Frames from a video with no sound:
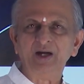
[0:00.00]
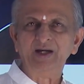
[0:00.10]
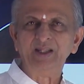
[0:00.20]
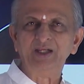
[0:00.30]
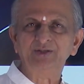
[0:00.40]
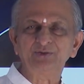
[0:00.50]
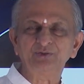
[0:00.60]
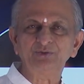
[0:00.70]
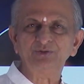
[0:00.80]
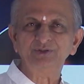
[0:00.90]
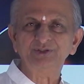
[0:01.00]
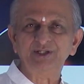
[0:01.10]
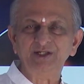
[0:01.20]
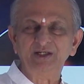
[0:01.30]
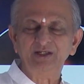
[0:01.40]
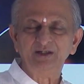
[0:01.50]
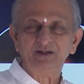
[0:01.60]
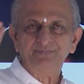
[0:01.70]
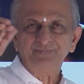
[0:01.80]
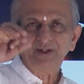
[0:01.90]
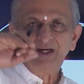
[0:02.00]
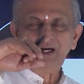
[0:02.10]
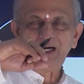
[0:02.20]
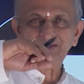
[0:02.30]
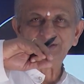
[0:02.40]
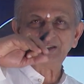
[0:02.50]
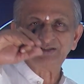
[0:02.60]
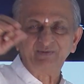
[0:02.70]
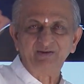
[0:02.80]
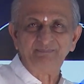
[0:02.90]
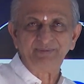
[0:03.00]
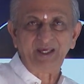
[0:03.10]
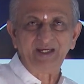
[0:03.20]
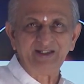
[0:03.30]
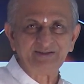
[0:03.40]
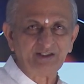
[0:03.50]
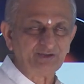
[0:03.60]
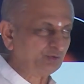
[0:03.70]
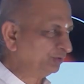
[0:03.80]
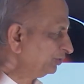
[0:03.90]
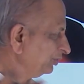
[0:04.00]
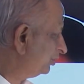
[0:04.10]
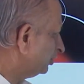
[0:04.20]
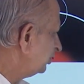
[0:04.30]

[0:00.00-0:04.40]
and also the other seven planets also